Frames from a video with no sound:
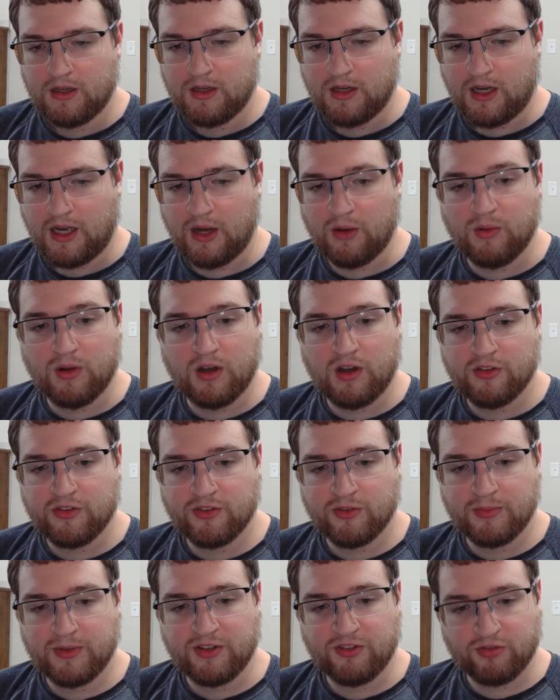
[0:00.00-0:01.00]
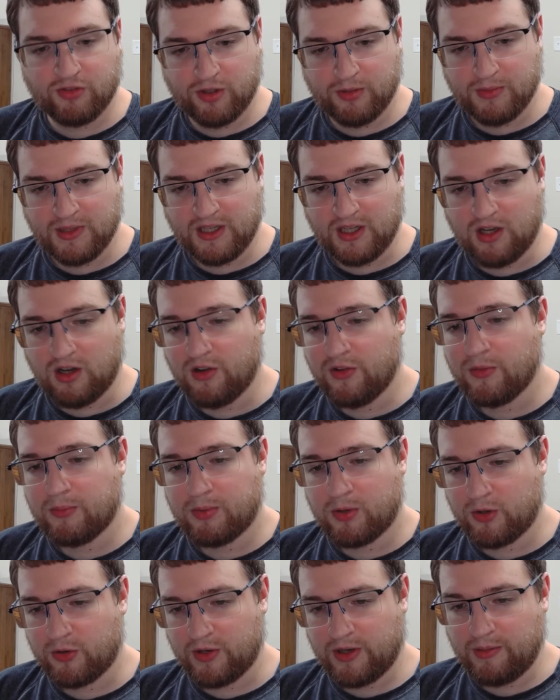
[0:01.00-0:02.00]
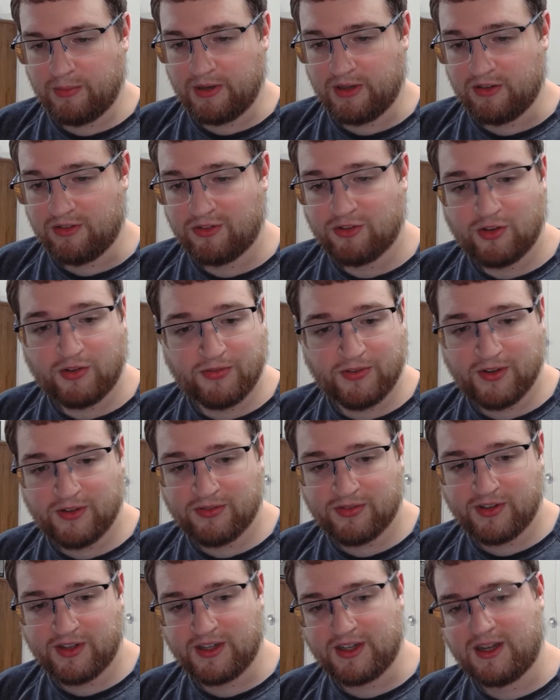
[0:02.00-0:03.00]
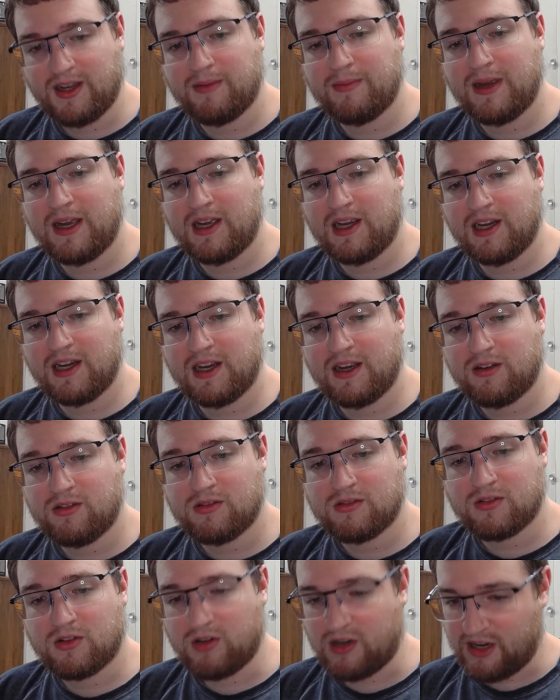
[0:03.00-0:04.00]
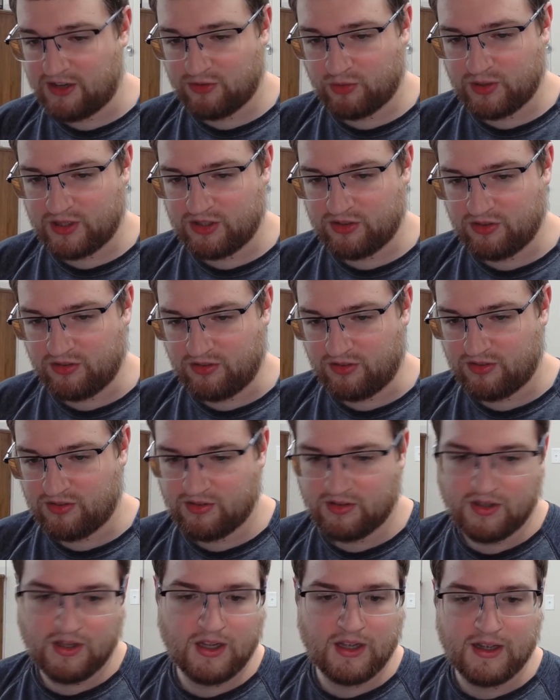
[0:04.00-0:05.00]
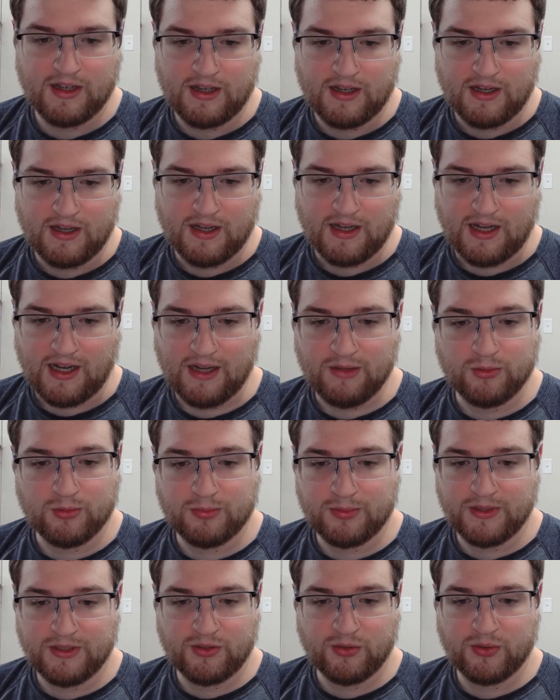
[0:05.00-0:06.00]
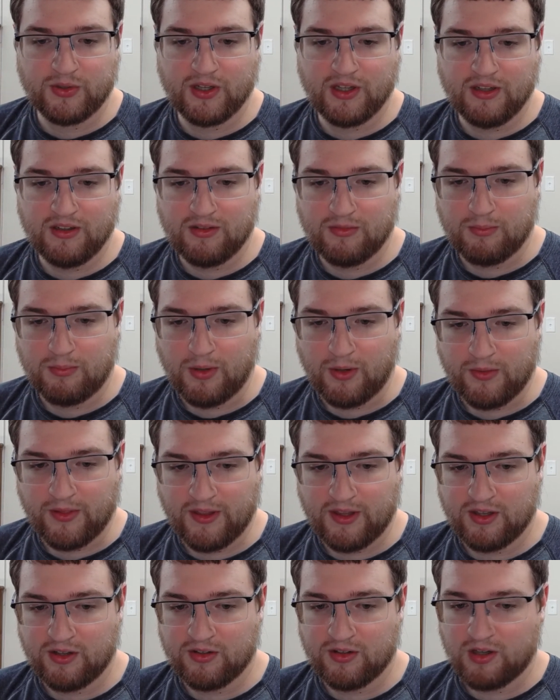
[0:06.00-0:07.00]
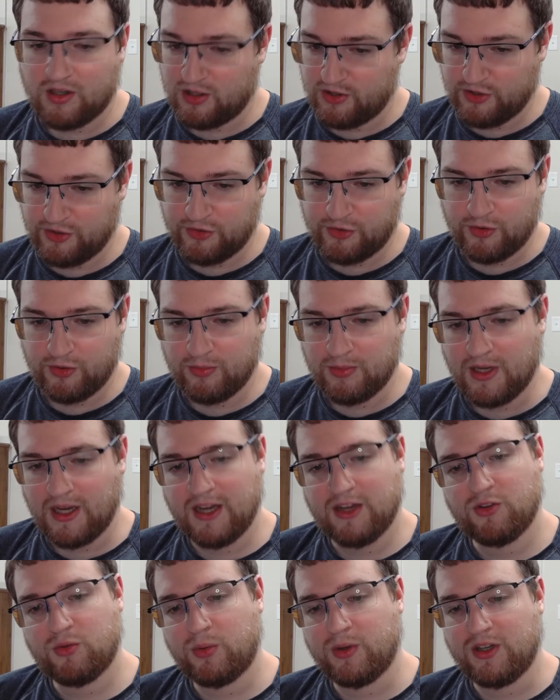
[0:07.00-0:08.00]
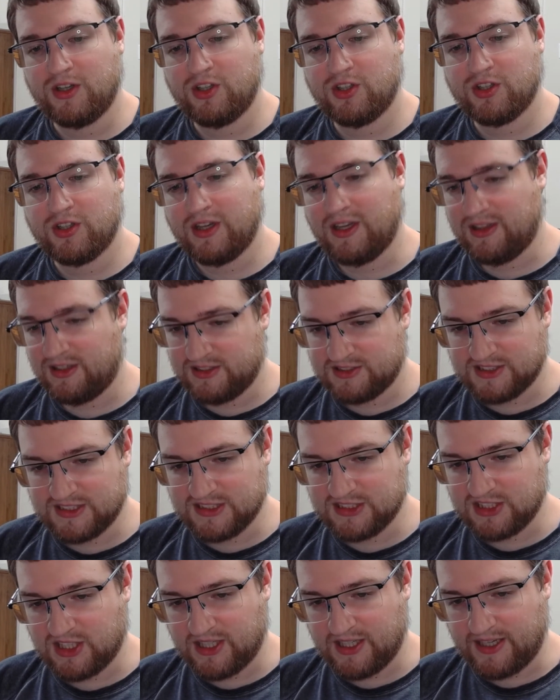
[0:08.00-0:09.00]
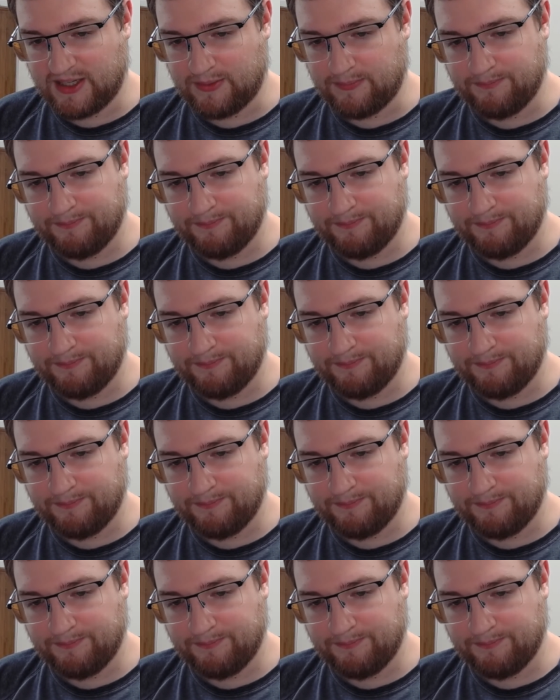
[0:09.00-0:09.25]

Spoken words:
I will also be streaming all the programming, so feel free to come hang out or ask questions. I will be doing it both here on YouTube and Twitch, at least to start out.